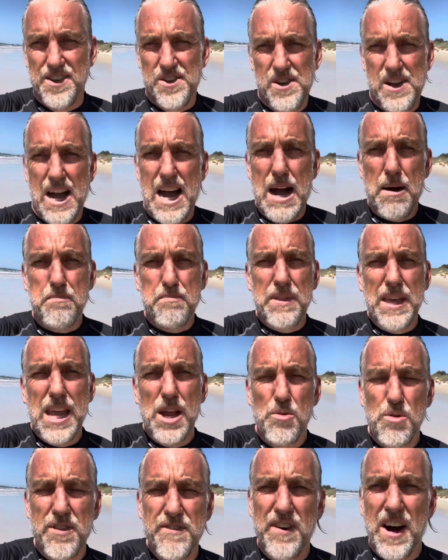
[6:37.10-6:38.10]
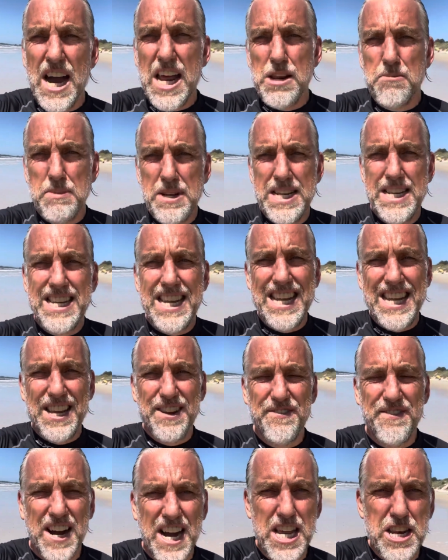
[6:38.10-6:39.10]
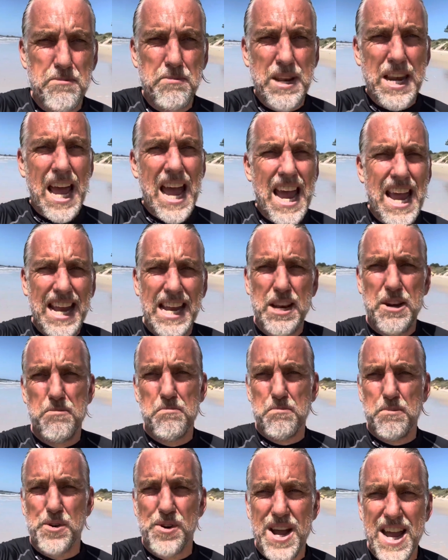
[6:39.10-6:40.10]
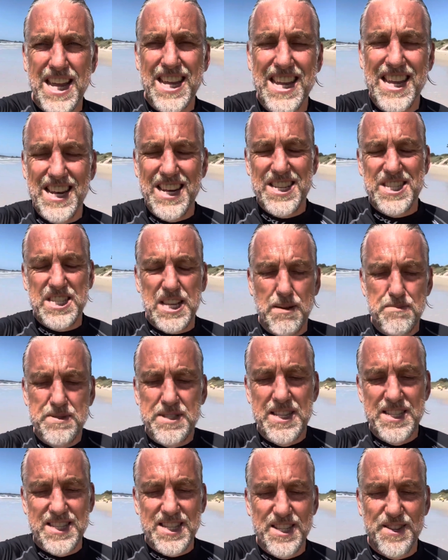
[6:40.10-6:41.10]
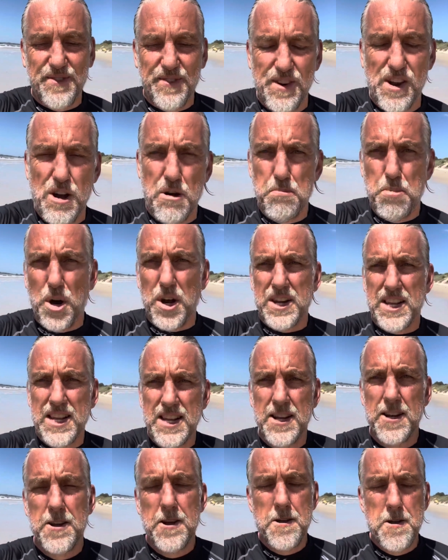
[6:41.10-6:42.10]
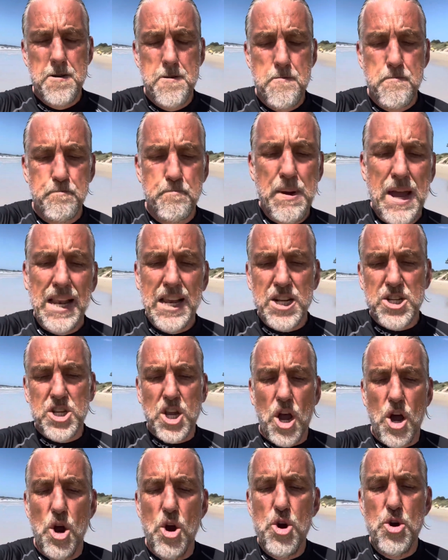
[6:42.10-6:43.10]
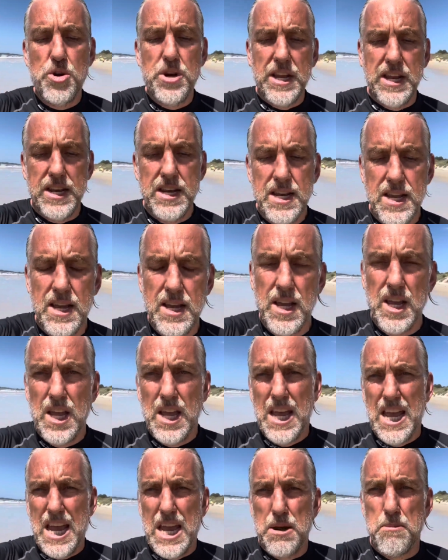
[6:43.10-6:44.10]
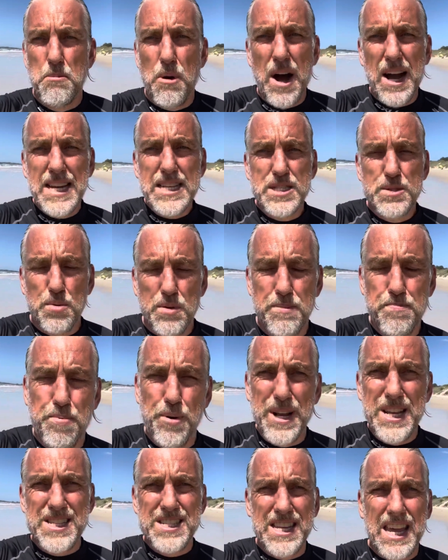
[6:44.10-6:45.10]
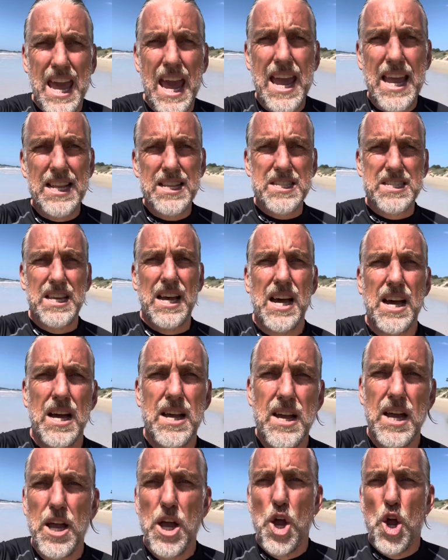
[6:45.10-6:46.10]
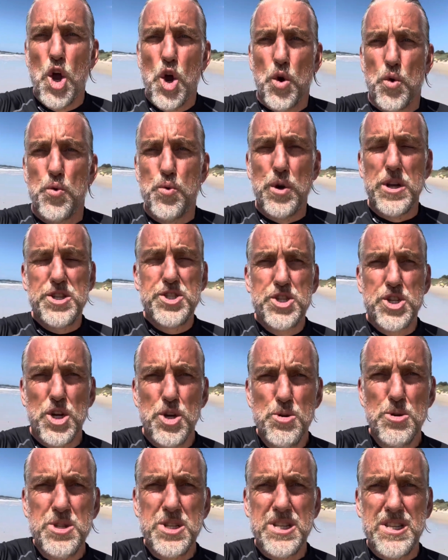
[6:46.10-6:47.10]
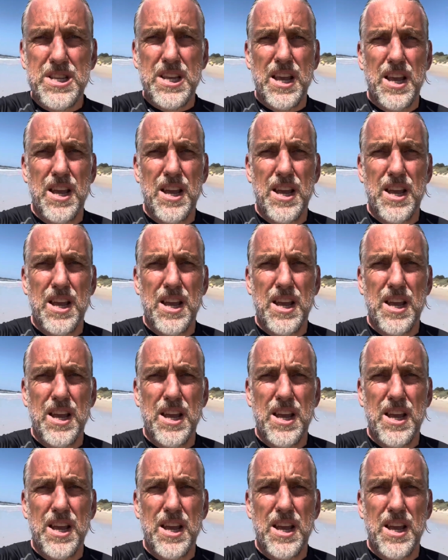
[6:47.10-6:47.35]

up there with vitamin D and vitamin A and miraculous substances for our body, melatonin in mice with breast cancer reduced